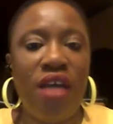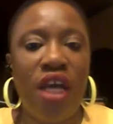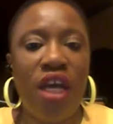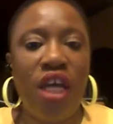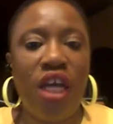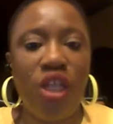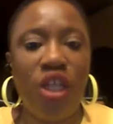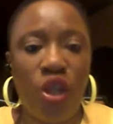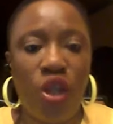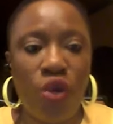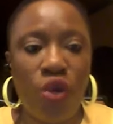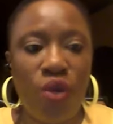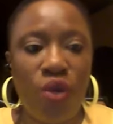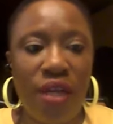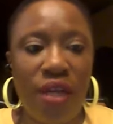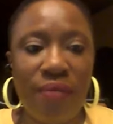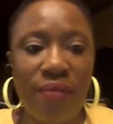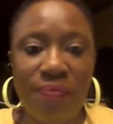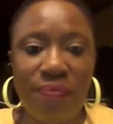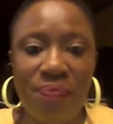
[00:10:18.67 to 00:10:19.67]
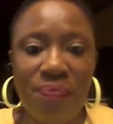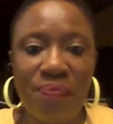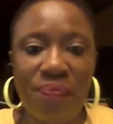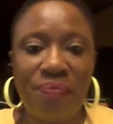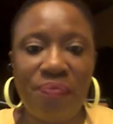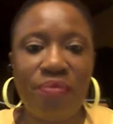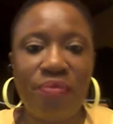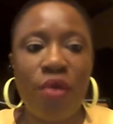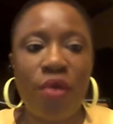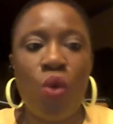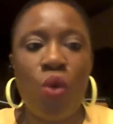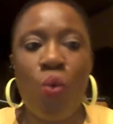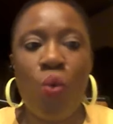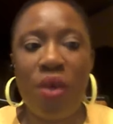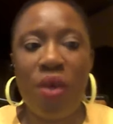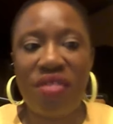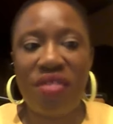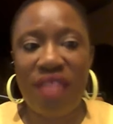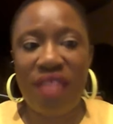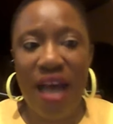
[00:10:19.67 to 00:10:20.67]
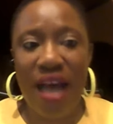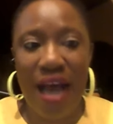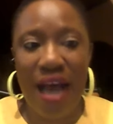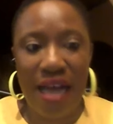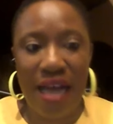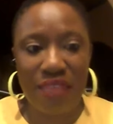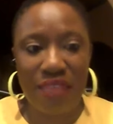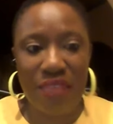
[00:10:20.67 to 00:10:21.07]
including with the heart